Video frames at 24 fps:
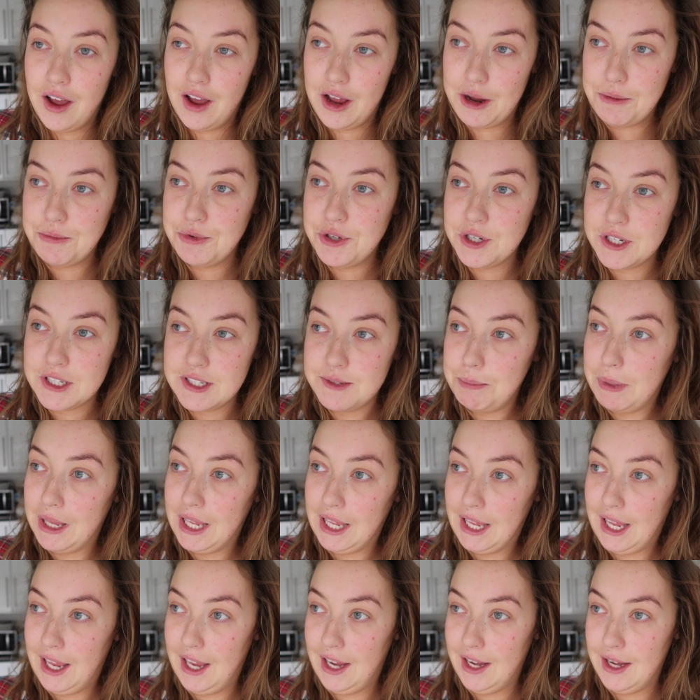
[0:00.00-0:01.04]
I'm just
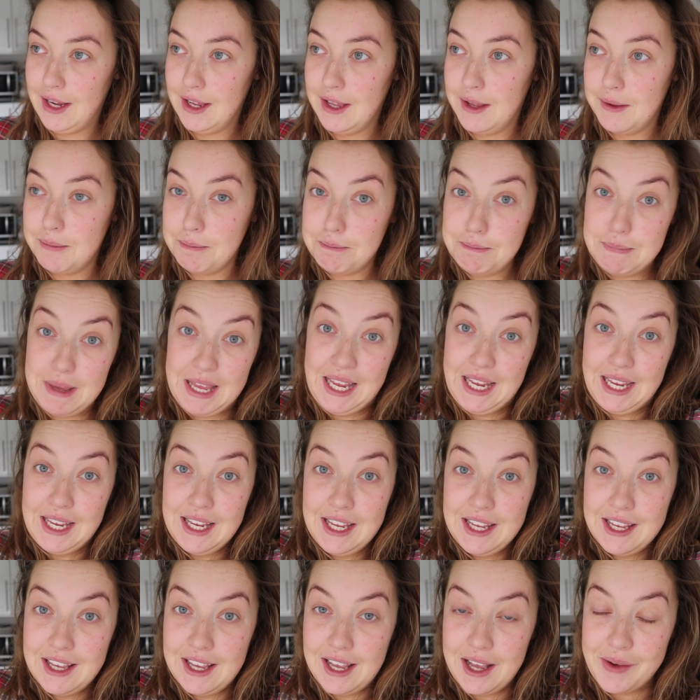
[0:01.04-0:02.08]
being
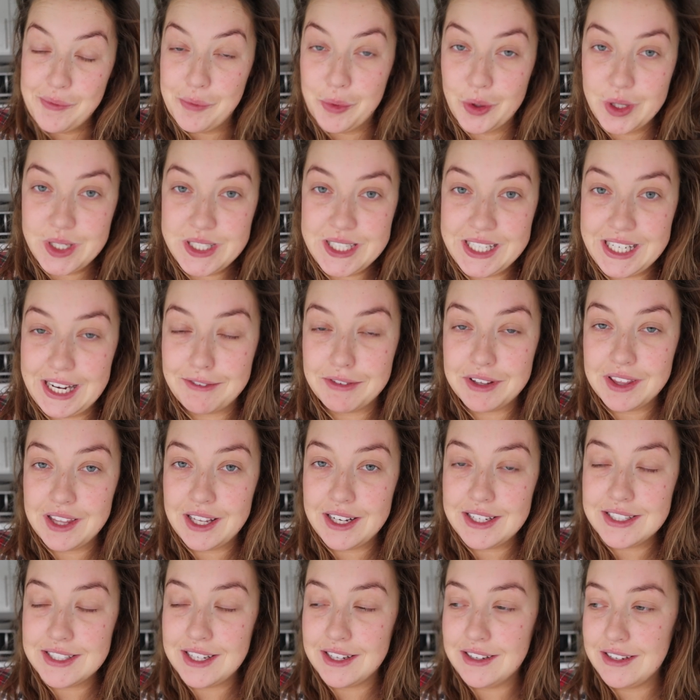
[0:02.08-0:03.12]
me and wanting
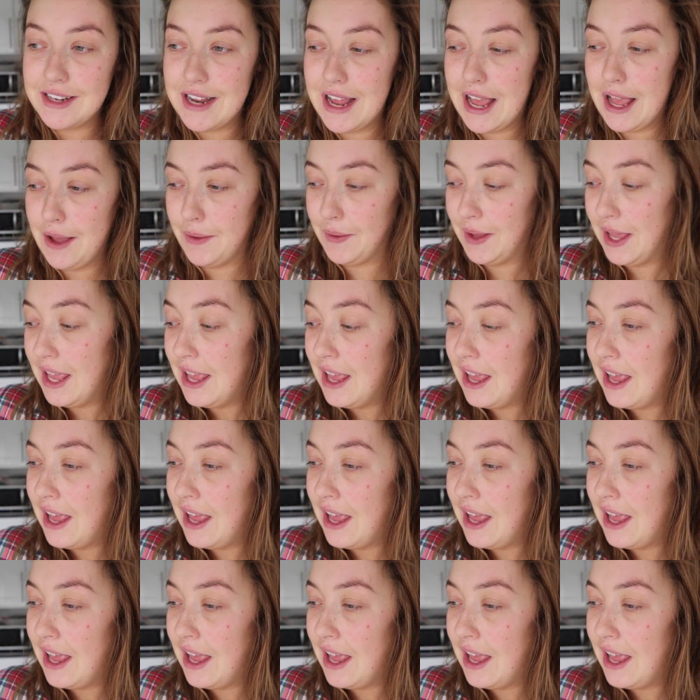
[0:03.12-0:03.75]
everything done now.